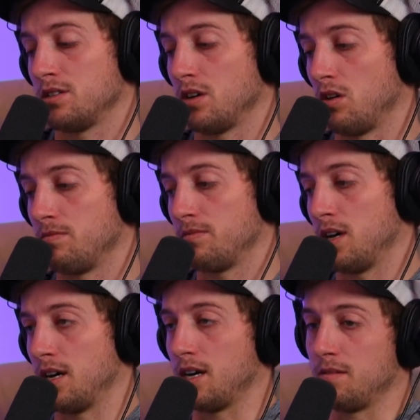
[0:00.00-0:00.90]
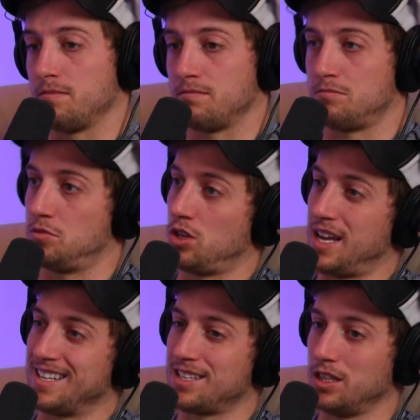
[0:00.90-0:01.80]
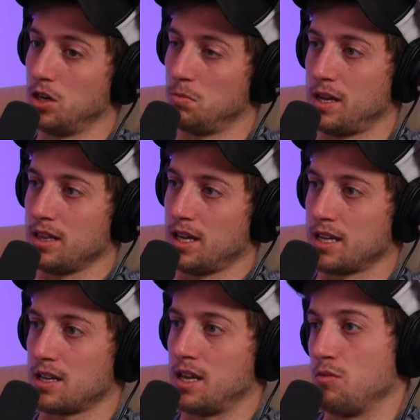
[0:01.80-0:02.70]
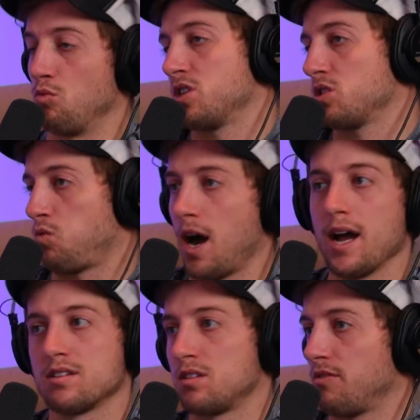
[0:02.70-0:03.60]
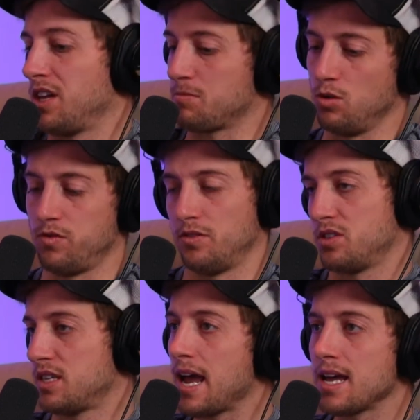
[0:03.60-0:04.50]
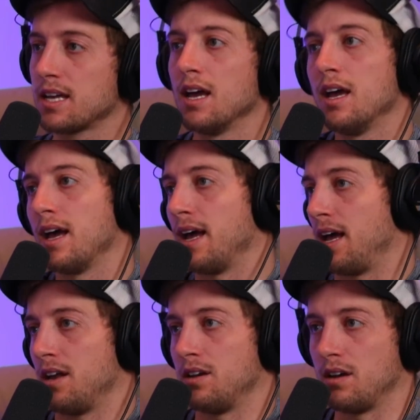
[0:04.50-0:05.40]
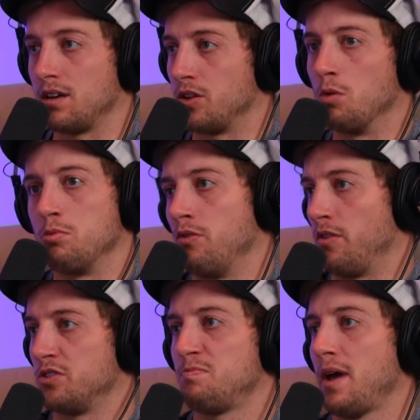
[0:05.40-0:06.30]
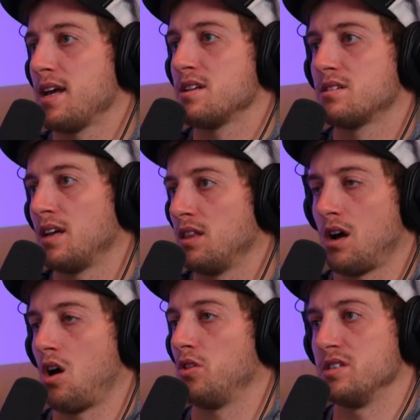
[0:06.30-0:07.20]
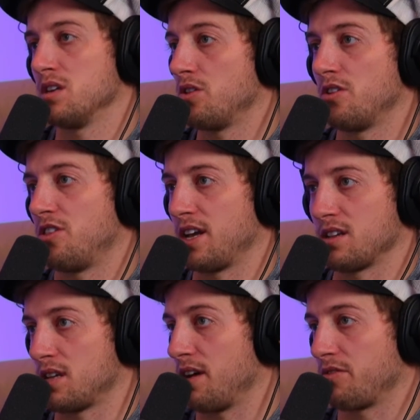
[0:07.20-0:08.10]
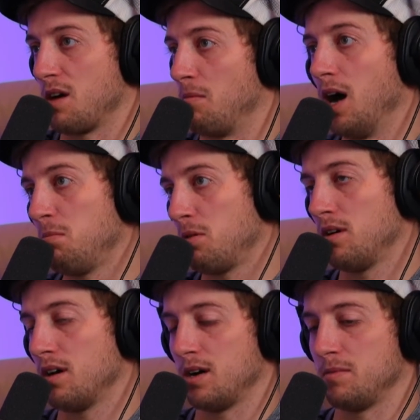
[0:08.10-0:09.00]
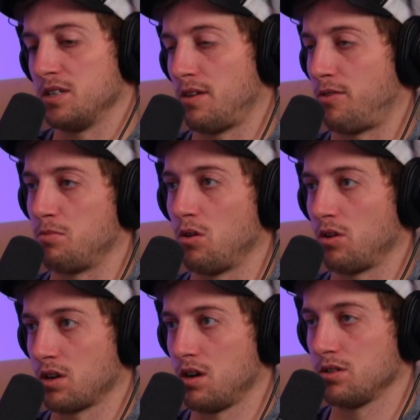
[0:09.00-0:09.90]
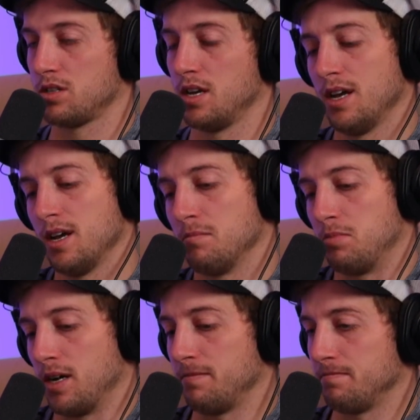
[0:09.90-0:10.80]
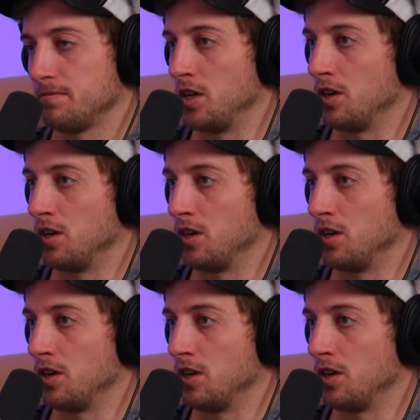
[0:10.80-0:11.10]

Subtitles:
So it's a little bit like which is why stuff like proof of stake and, proof of space and all these other things have come up, in different protocols, but,